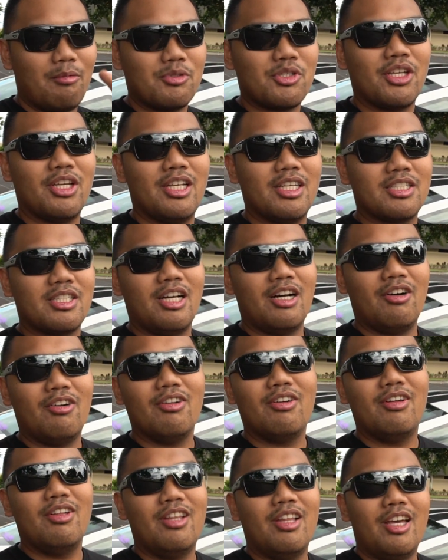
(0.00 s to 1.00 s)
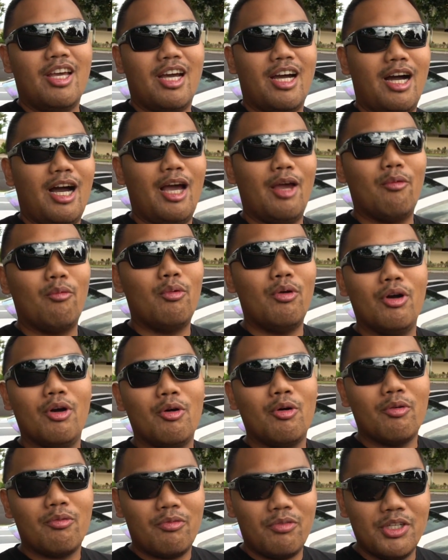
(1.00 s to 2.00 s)
am say this now. I
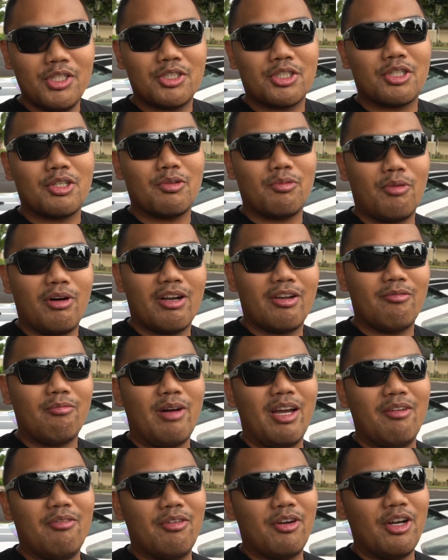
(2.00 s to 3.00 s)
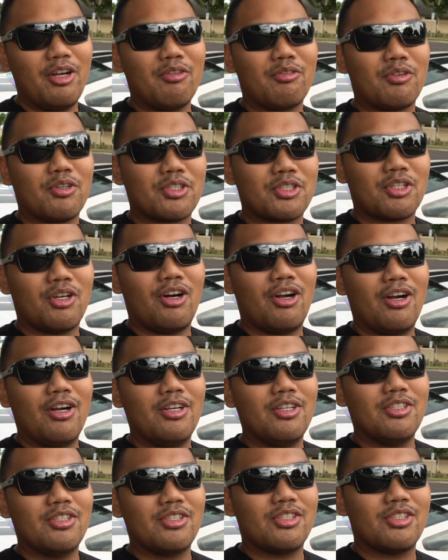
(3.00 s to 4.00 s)
will feature one of my very first
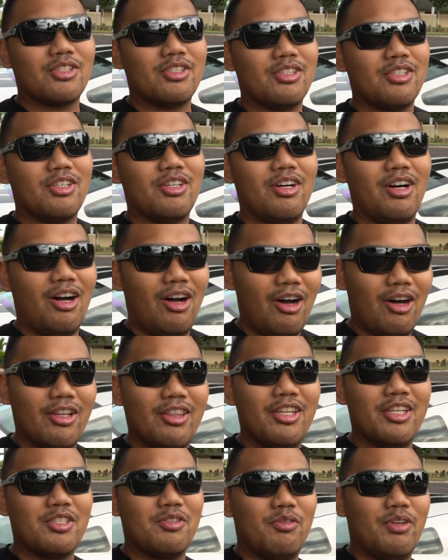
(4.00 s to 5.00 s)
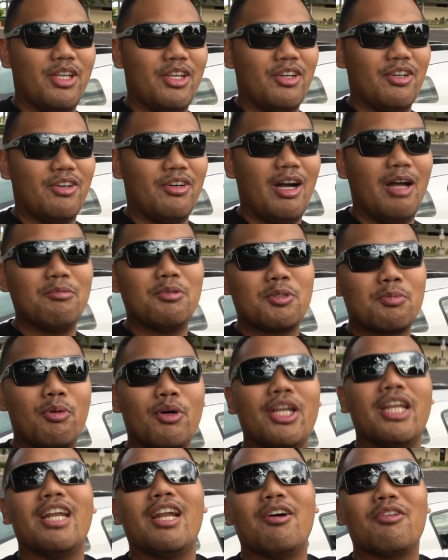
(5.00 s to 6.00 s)
cars on this video. I'm just
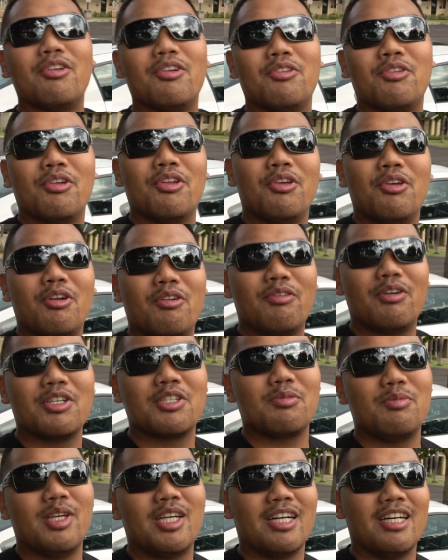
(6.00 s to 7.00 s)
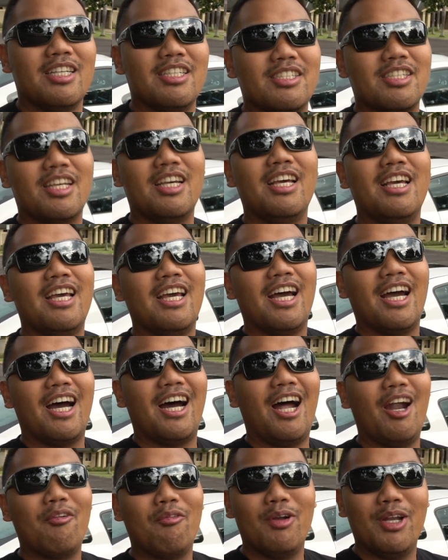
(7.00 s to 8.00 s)
putting it out there to the universe because
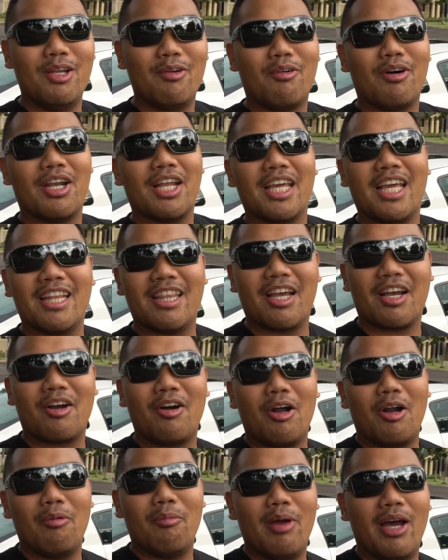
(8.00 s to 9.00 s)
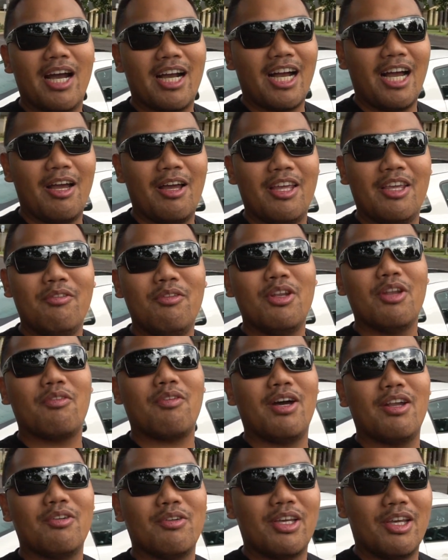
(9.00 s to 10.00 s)
I really want to get that car back. I, even if
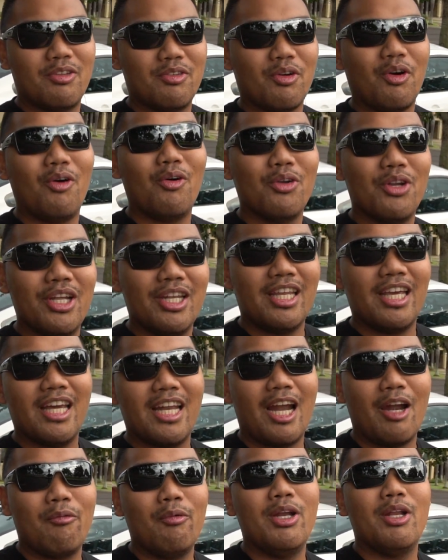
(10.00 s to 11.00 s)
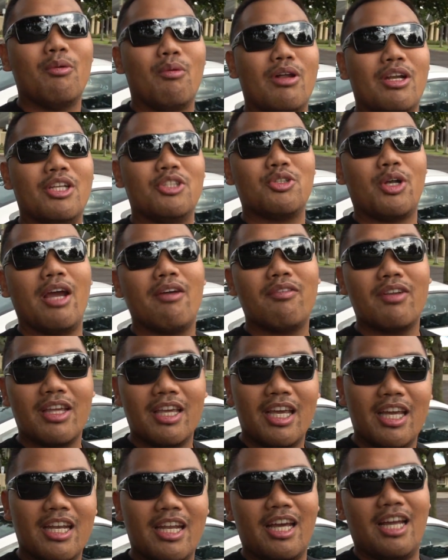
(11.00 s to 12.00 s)
I don't get to own it yet, I really want to drive it
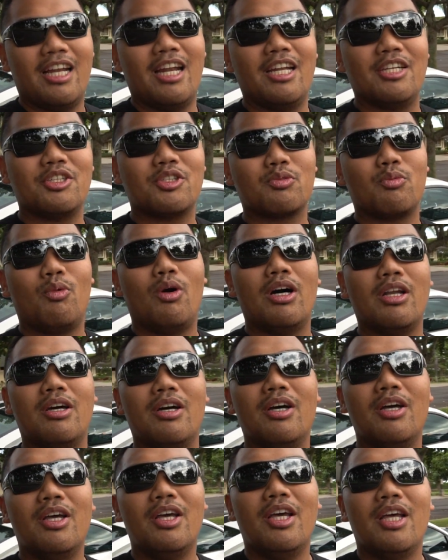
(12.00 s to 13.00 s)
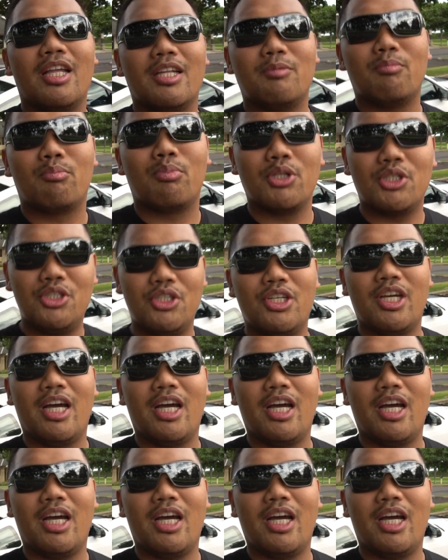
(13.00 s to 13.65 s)
again and I just want to put you